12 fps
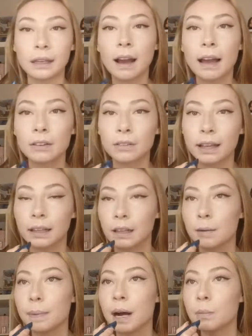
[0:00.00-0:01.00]
kind of like a
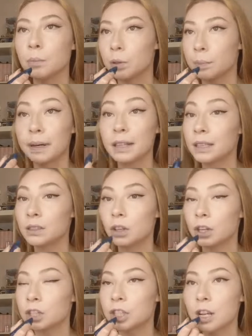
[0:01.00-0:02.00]
lip balm would. But it is
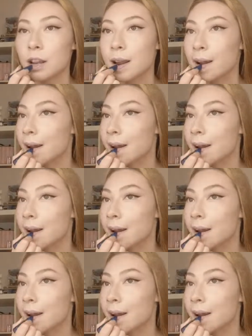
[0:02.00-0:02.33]
nourishing.